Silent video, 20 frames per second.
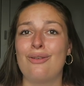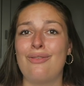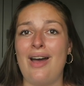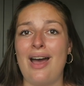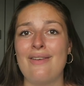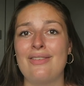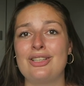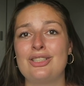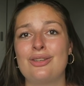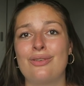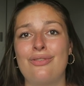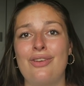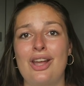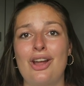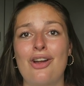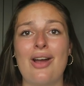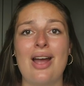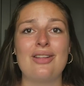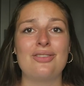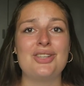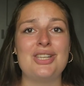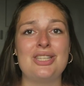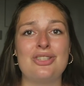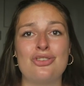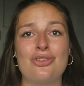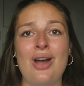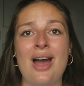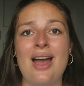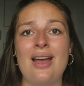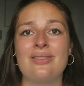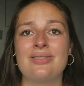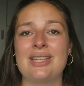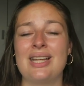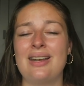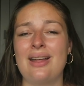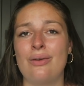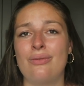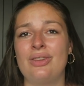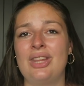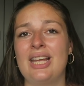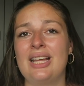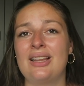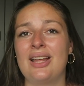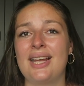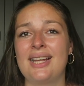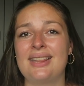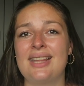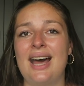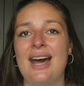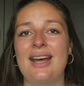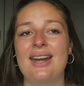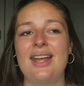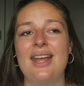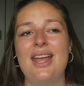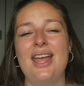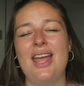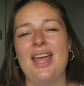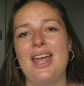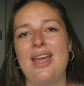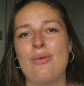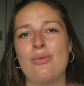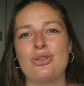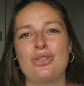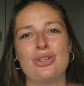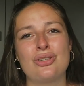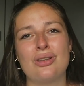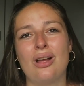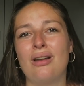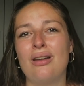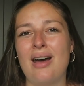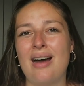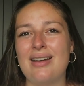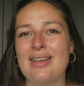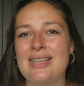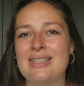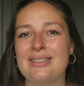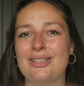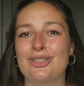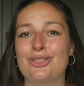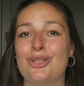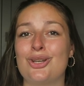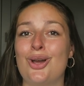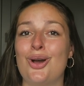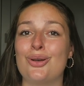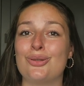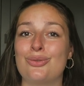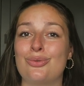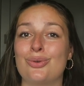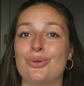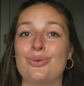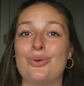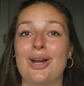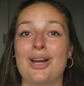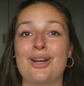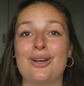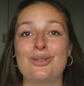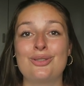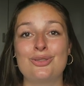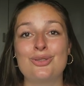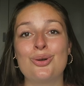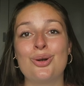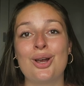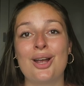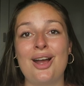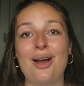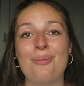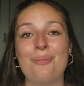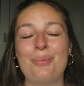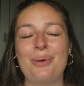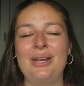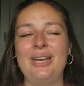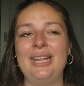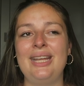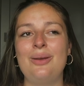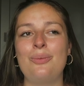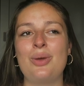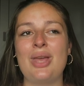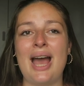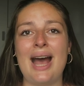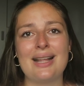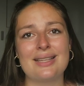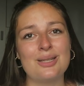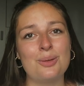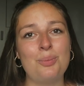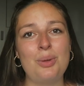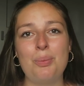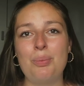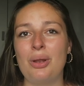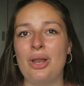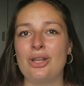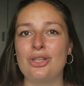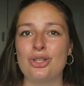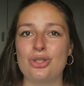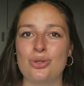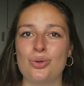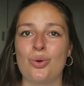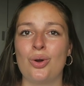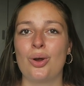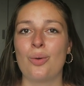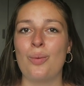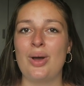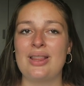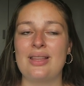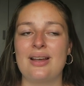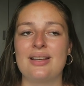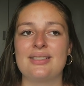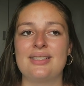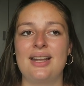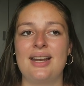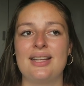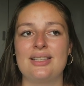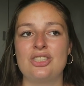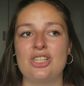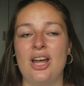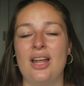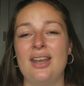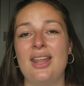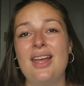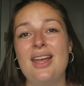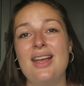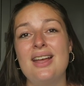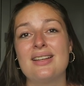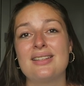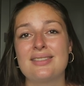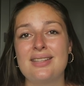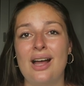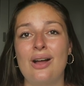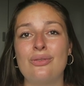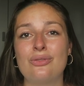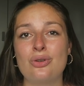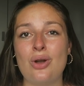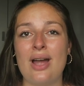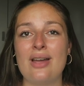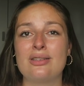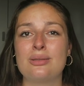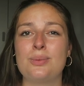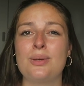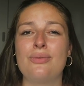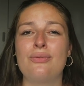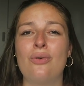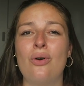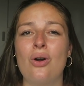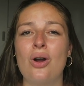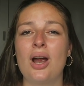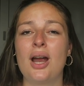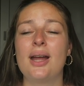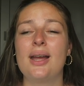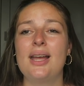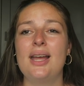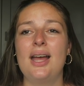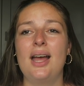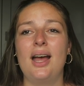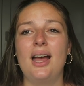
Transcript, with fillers: of having to figure out these drives and everything like that. It was just a lot easier to go through a tour company. We had some people on the tour with us that had done self-drives before,